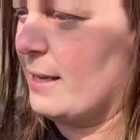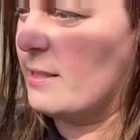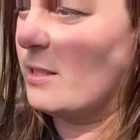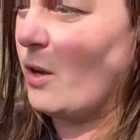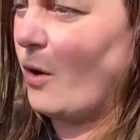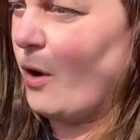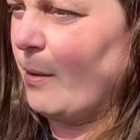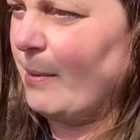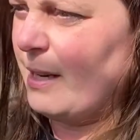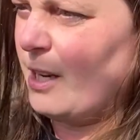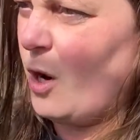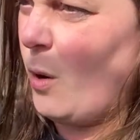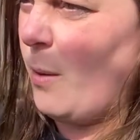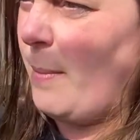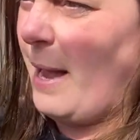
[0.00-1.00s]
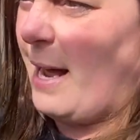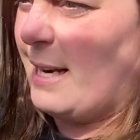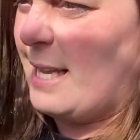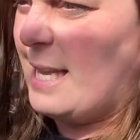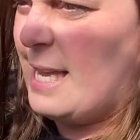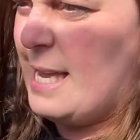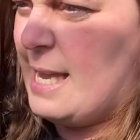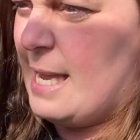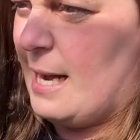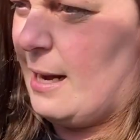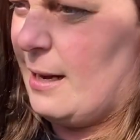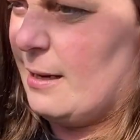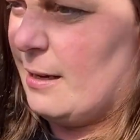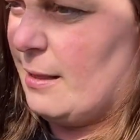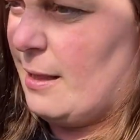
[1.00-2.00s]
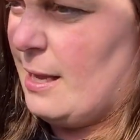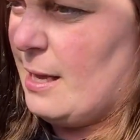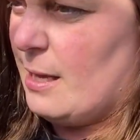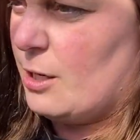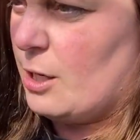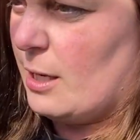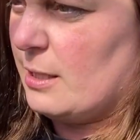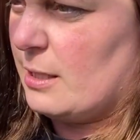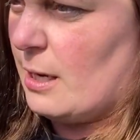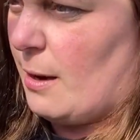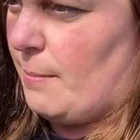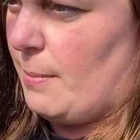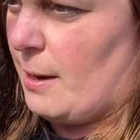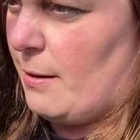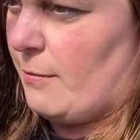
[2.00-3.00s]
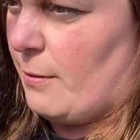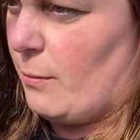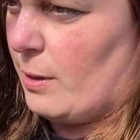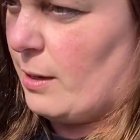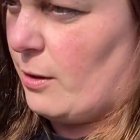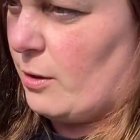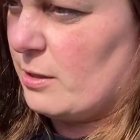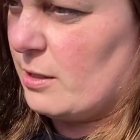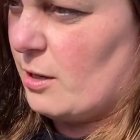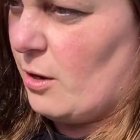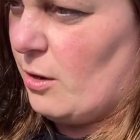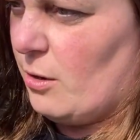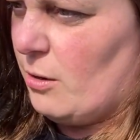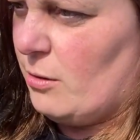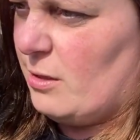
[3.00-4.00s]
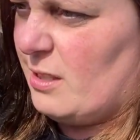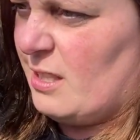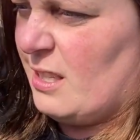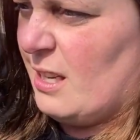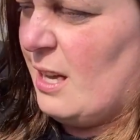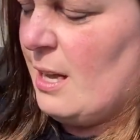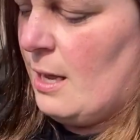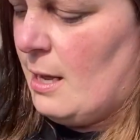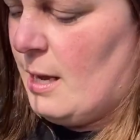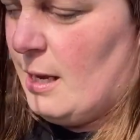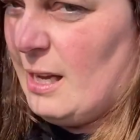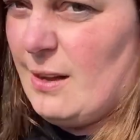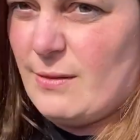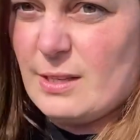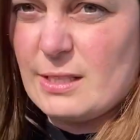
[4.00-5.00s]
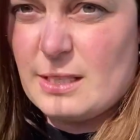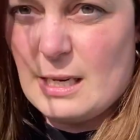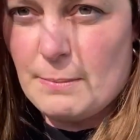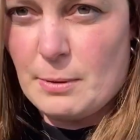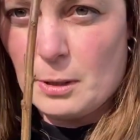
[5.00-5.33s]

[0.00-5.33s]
So I'm going to go about here, I think just above one of those nodes, give it a snip.